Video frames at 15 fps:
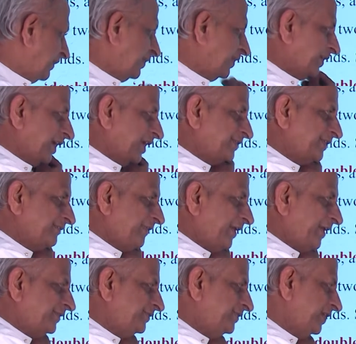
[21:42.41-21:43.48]
in the case of
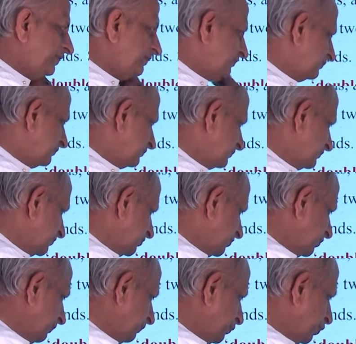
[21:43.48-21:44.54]
oxygen,
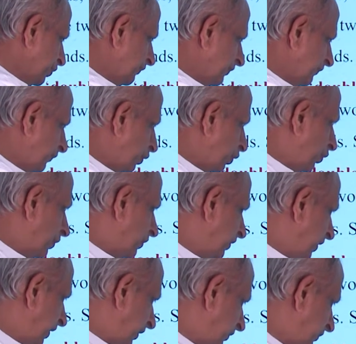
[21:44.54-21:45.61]
so beautiful photo
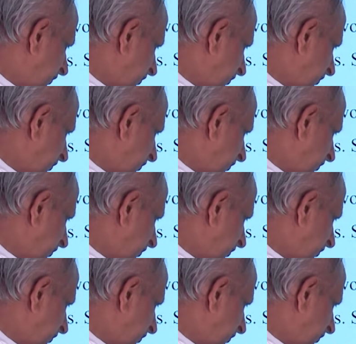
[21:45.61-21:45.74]
here.